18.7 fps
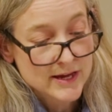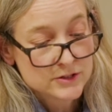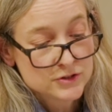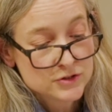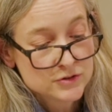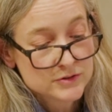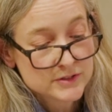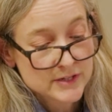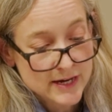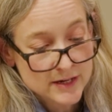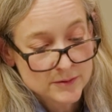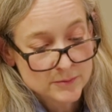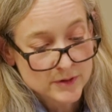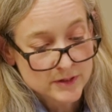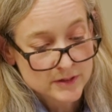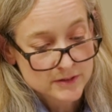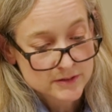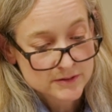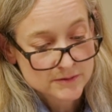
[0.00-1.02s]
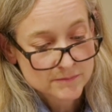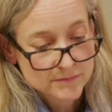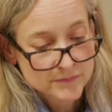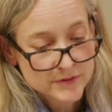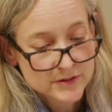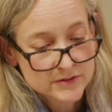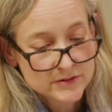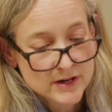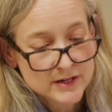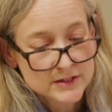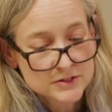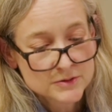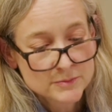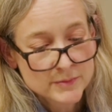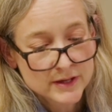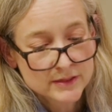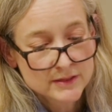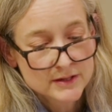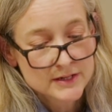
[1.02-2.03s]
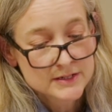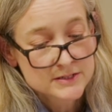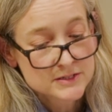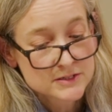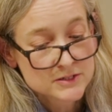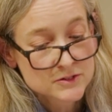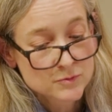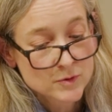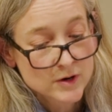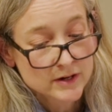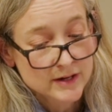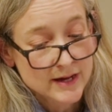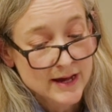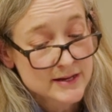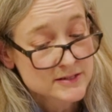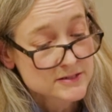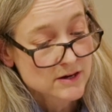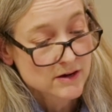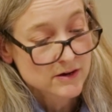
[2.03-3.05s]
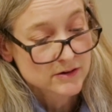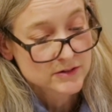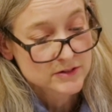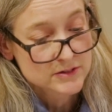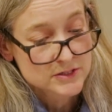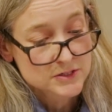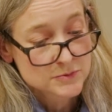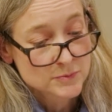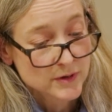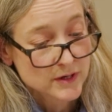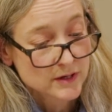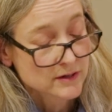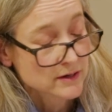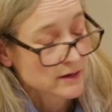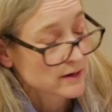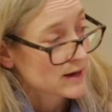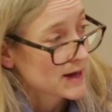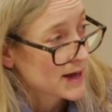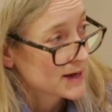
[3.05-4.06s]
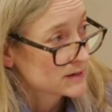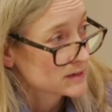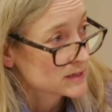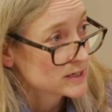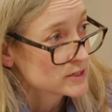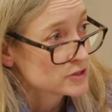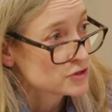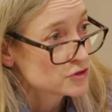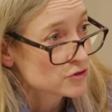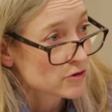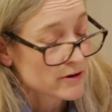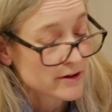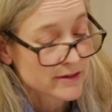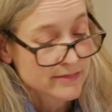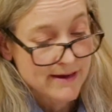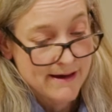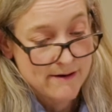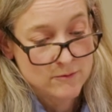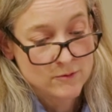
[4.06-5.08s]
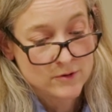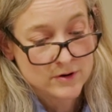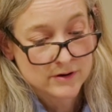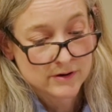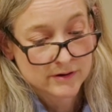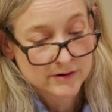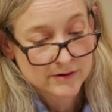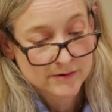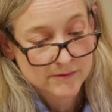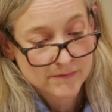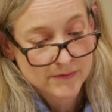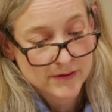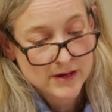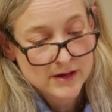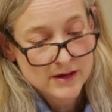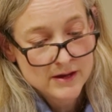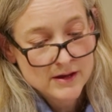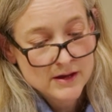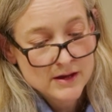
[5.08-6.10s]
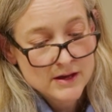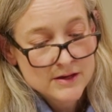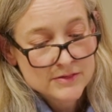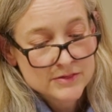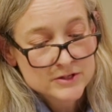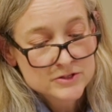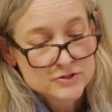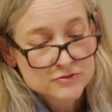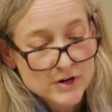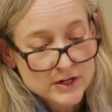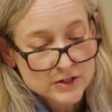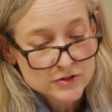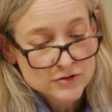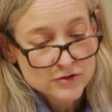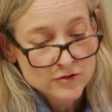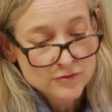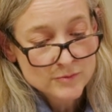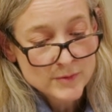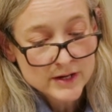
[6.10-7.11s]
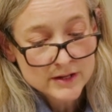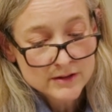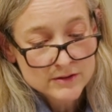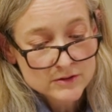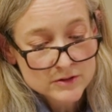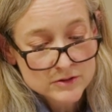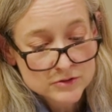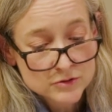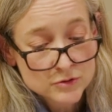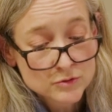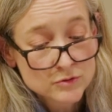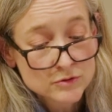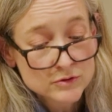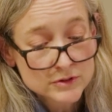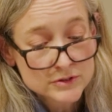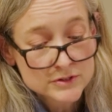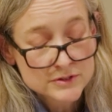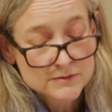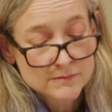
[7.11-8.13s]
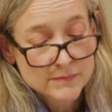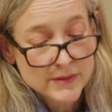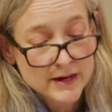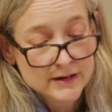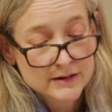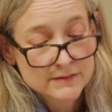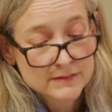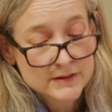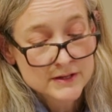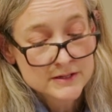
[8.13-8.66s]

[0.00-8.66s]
edutainment, designed to make the listeners work as hard as the speaker and enjoy that work. The structure of many of the talks, and in